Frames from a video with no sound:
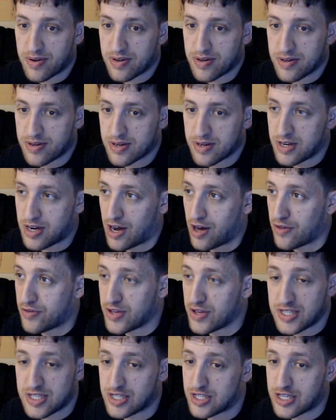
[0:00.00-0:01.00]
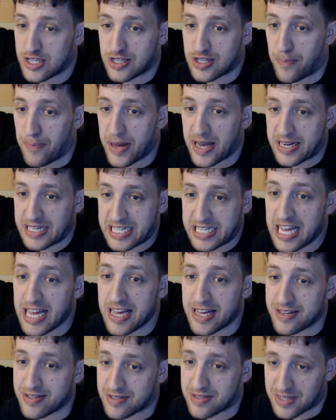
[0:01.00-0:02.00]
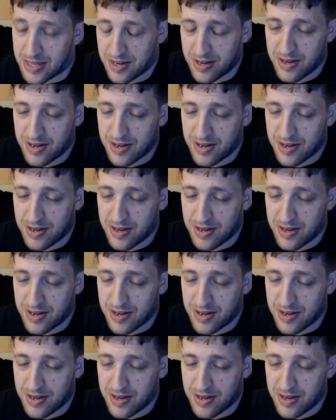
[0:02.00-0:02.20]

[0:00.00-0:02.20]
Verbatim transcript: you know, this is just a big tease.